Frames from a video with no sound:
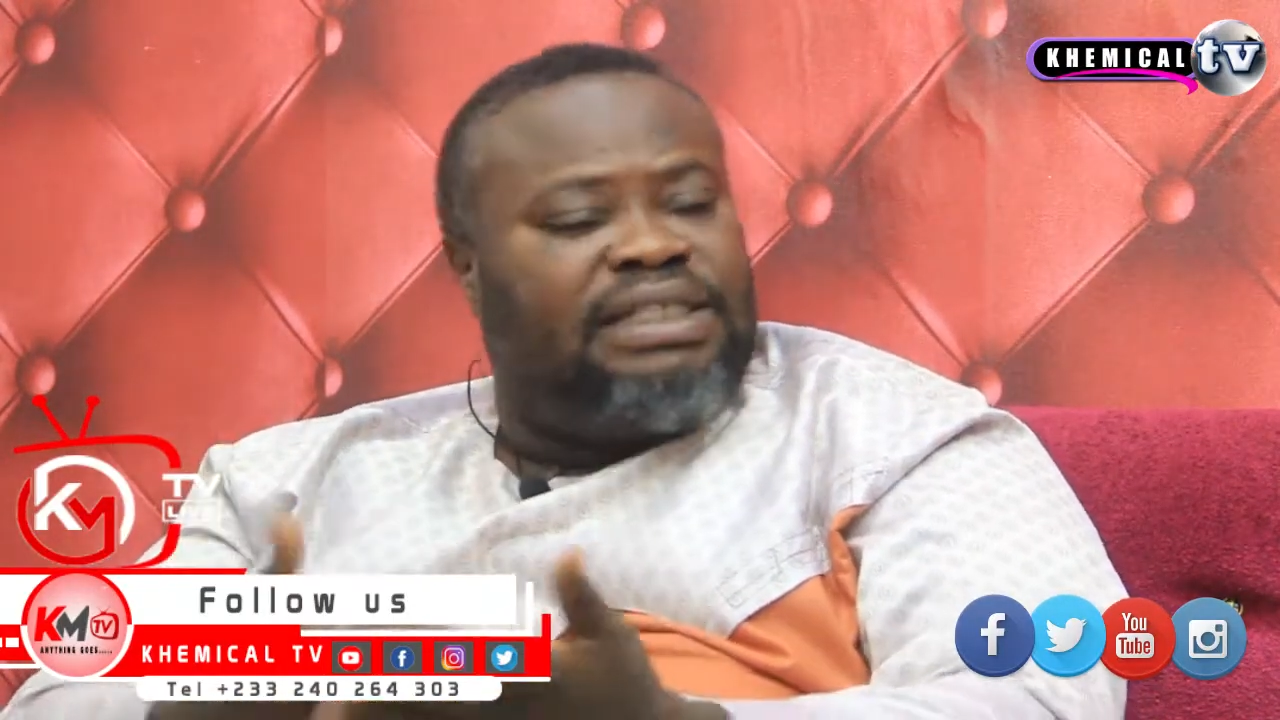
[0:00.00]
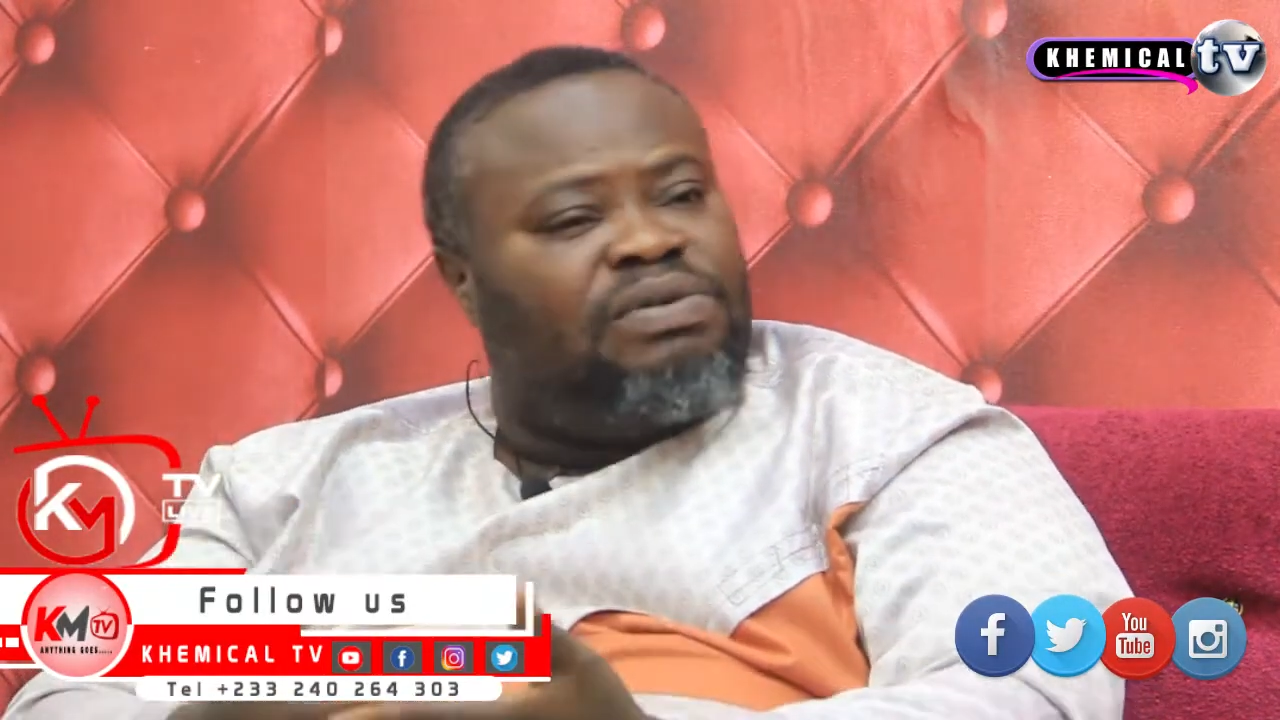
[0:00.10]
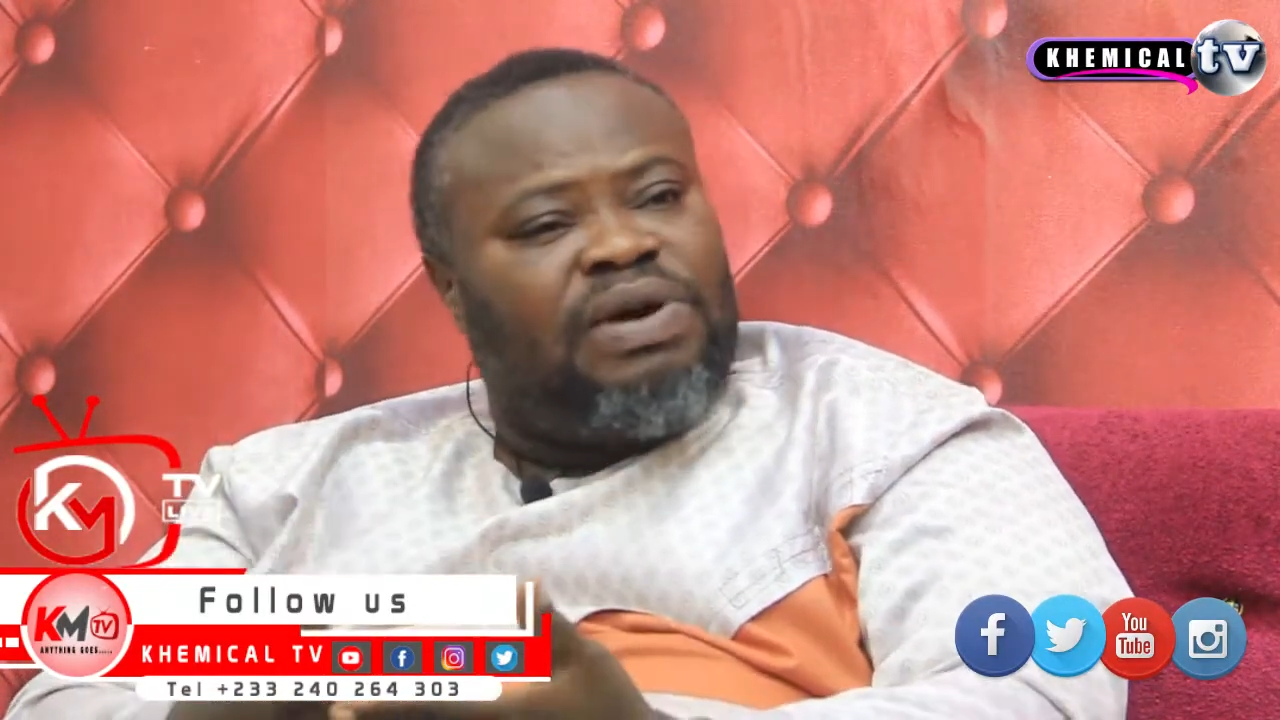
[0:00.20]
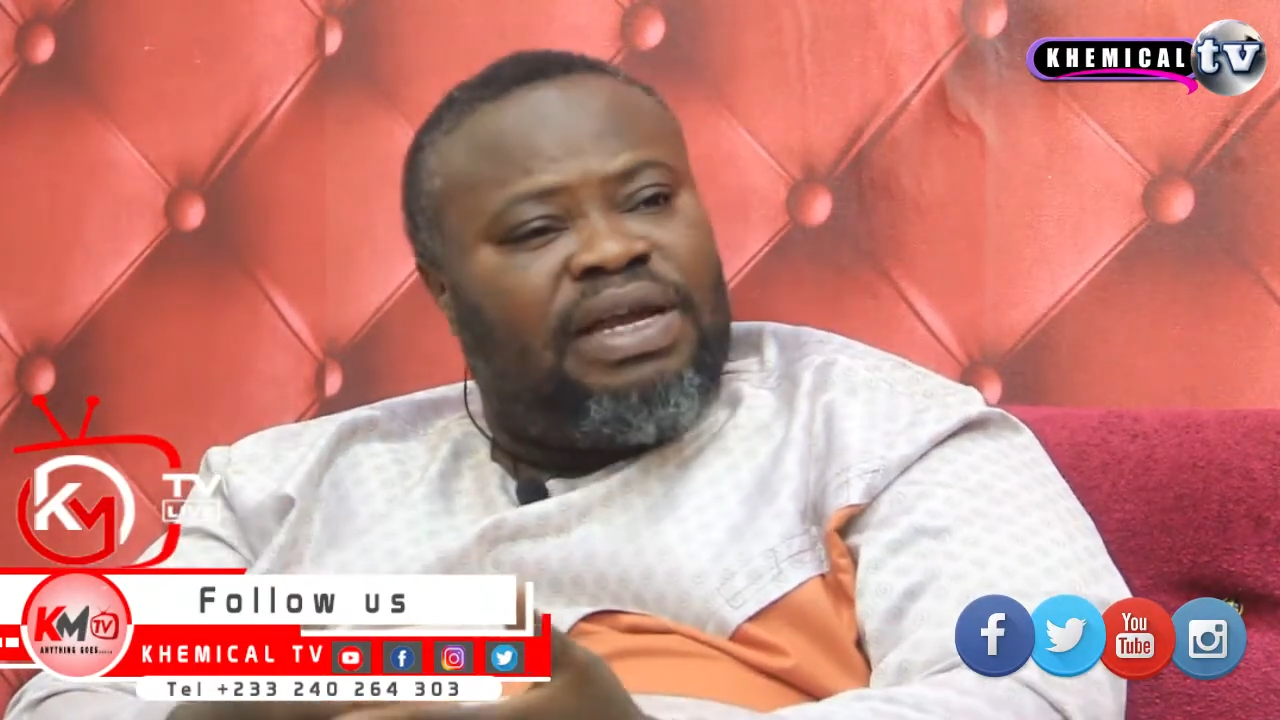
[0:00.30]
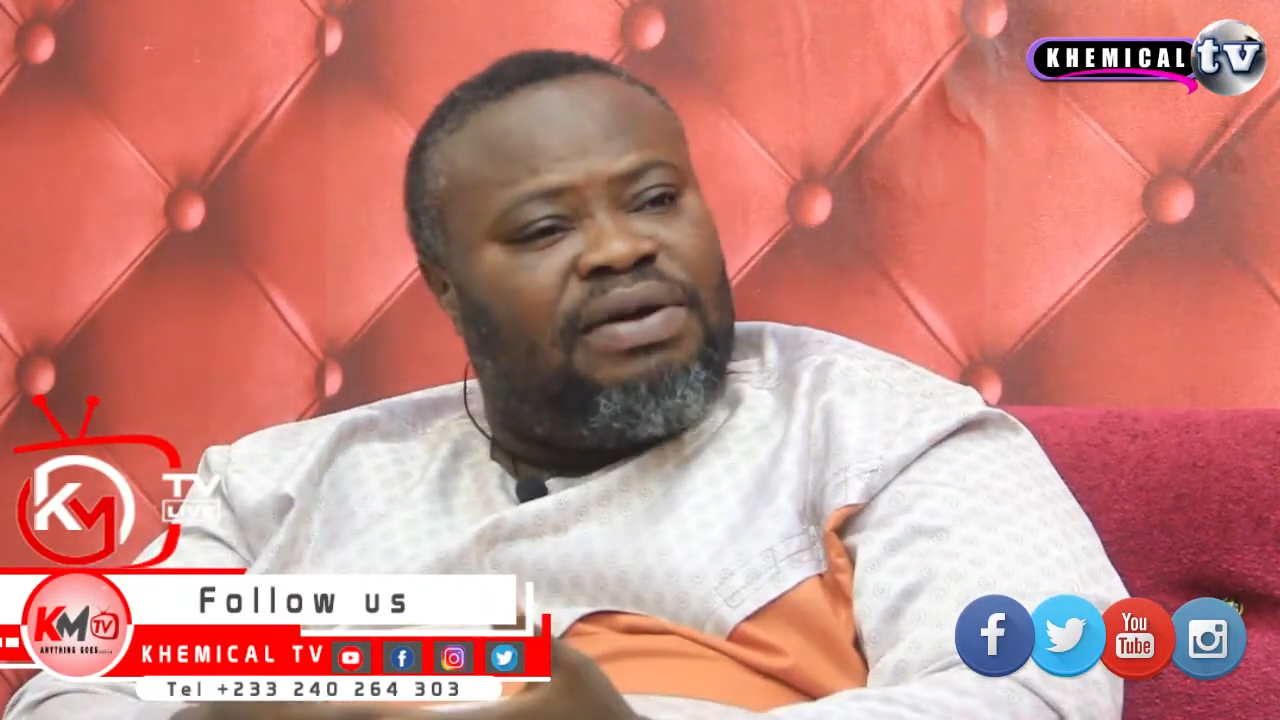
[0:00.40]

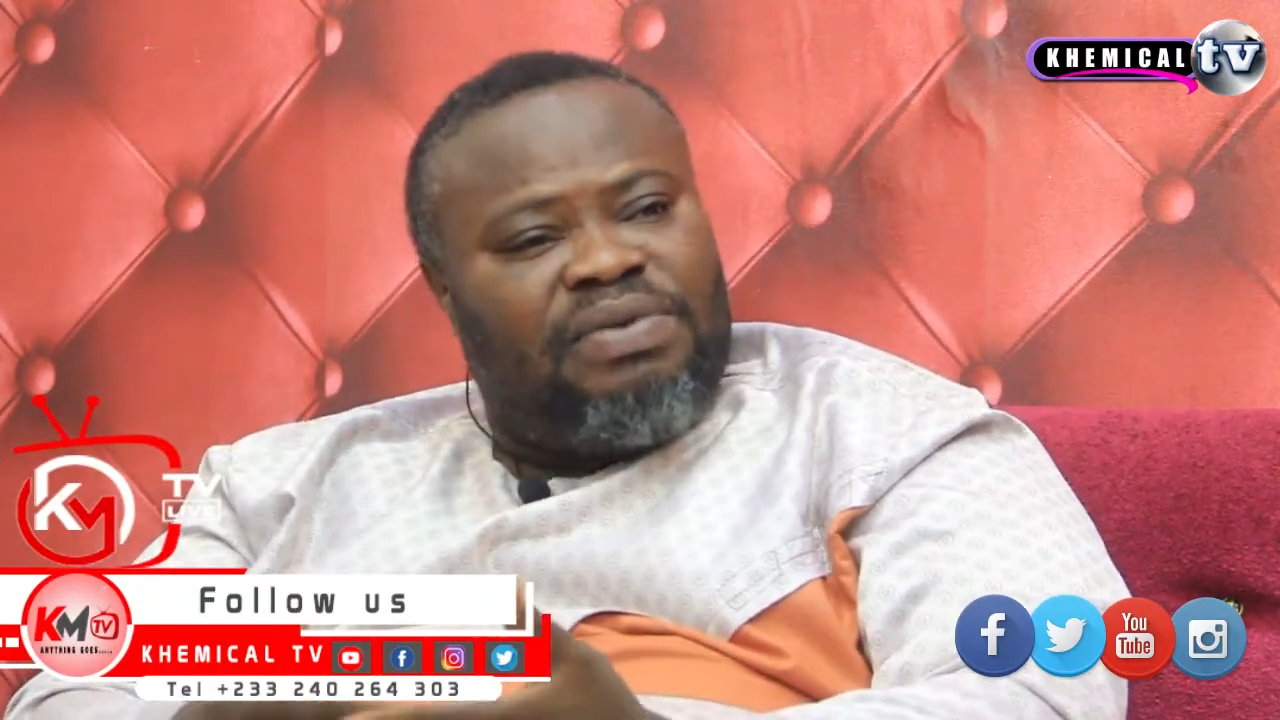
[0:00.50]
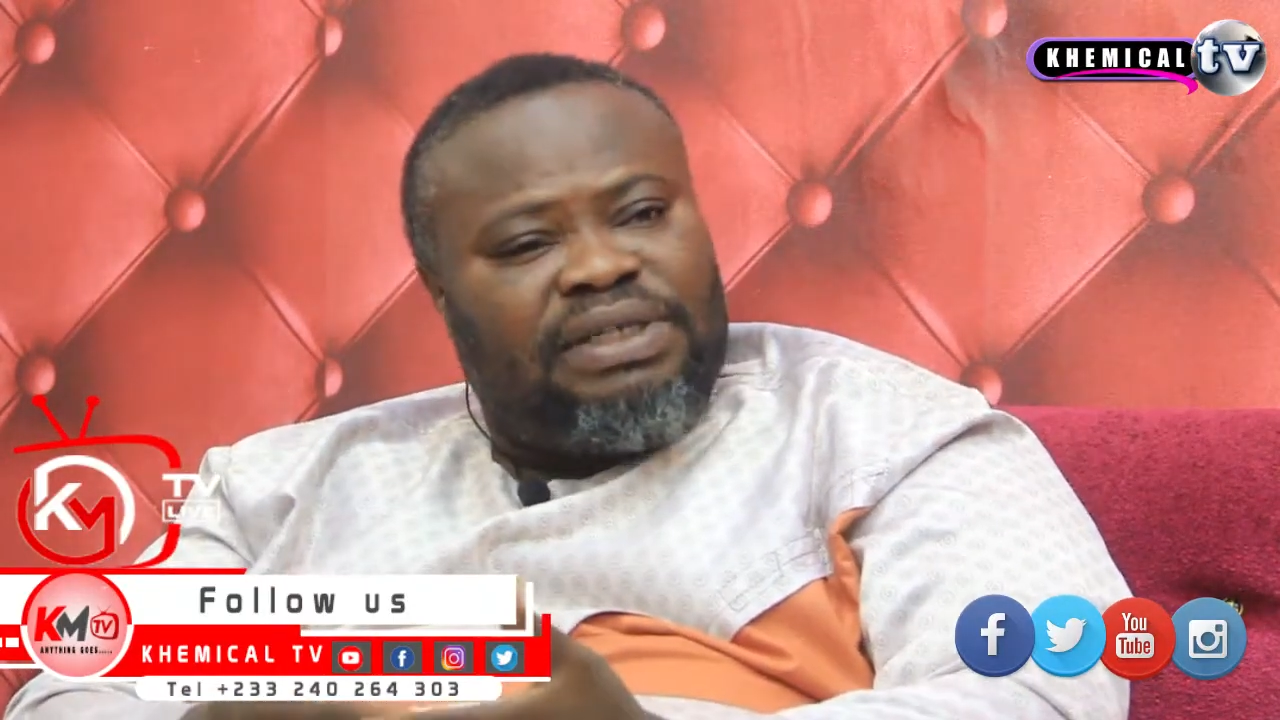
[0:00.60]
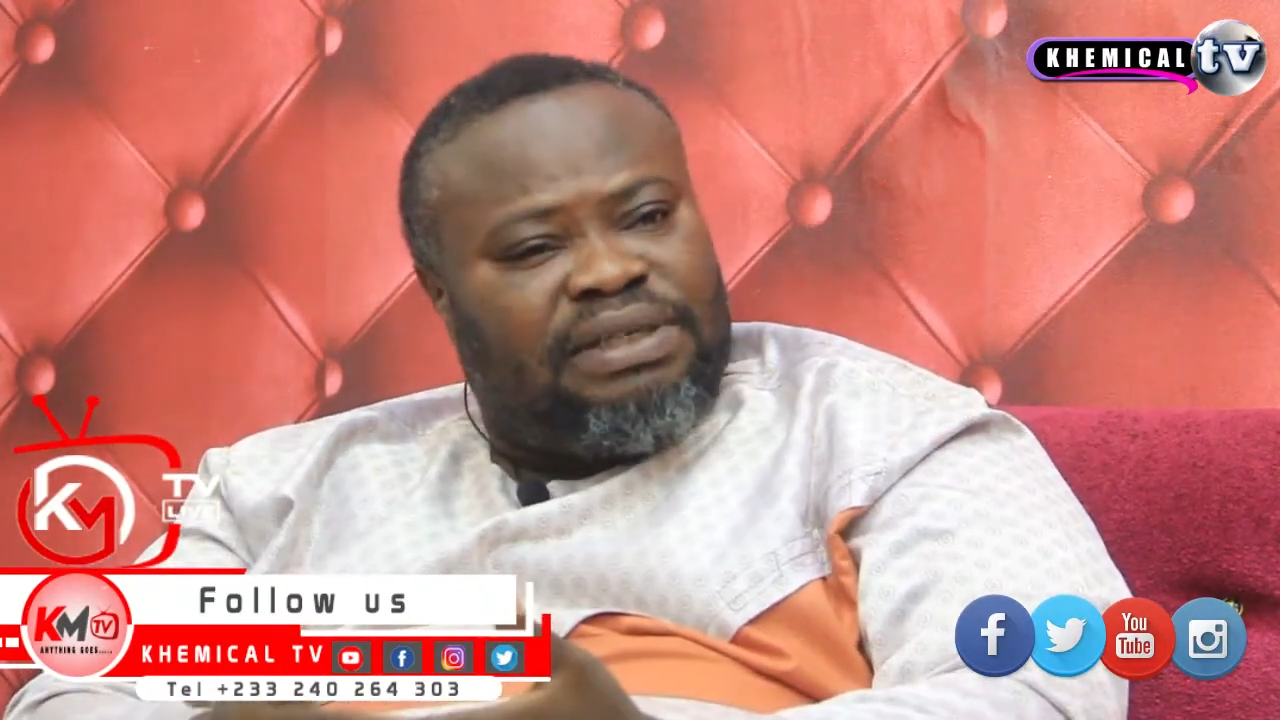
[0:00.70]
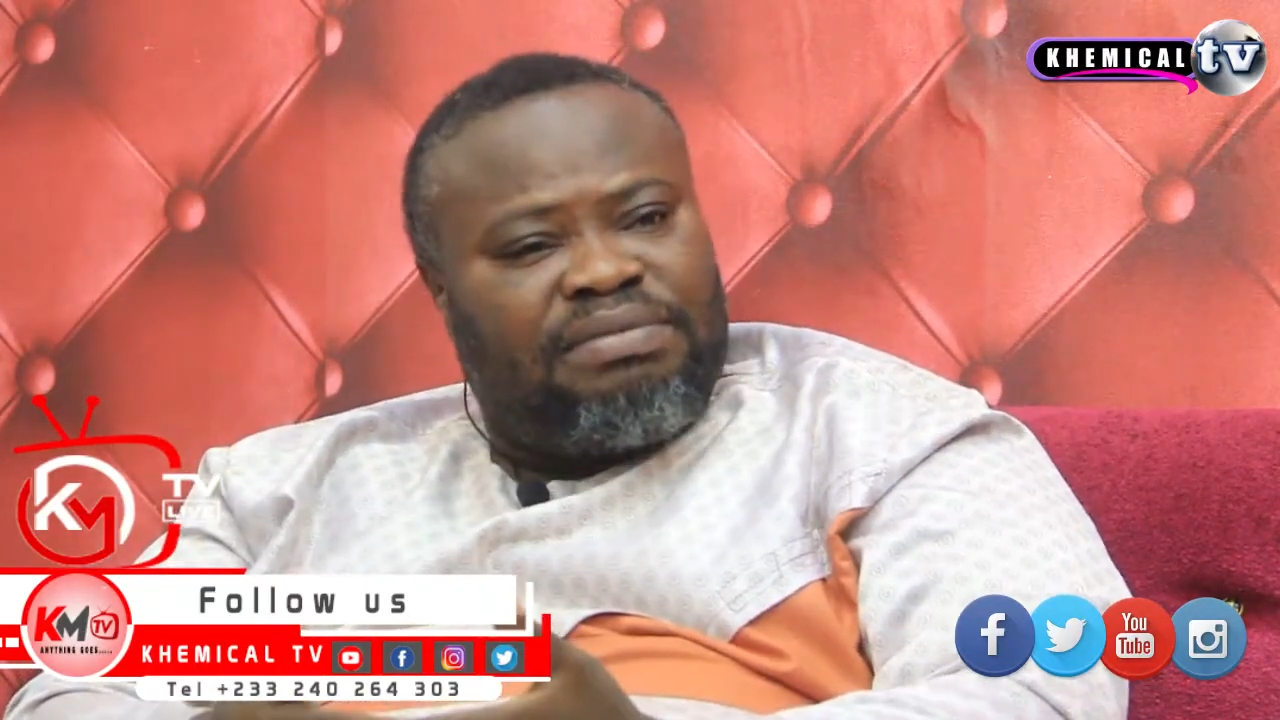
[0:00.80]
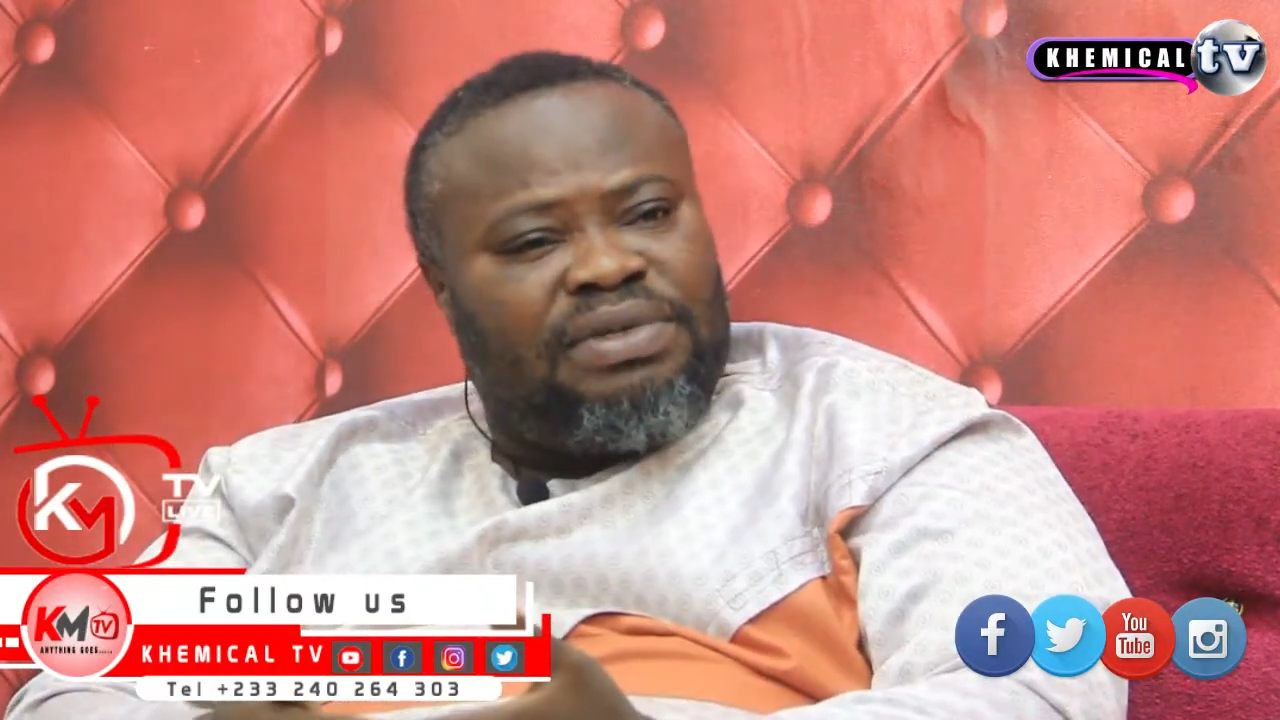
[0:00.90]
chiwade ho
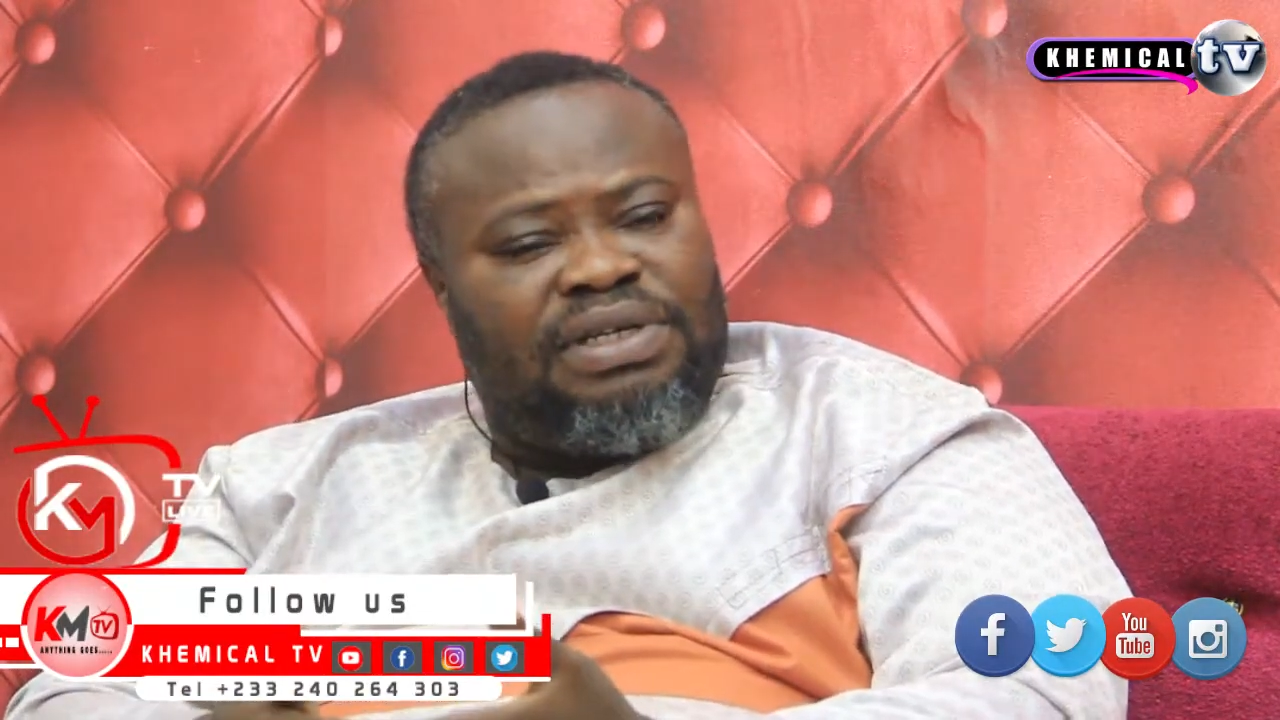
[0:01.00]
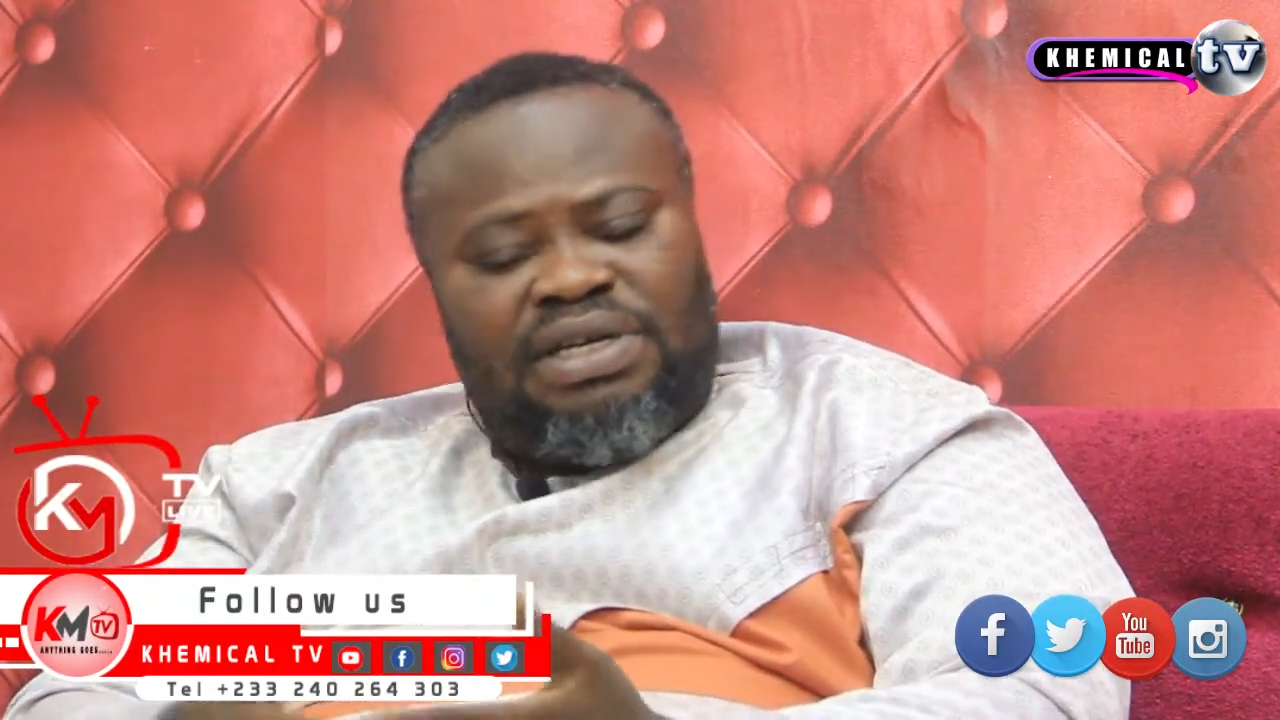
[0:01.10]
asem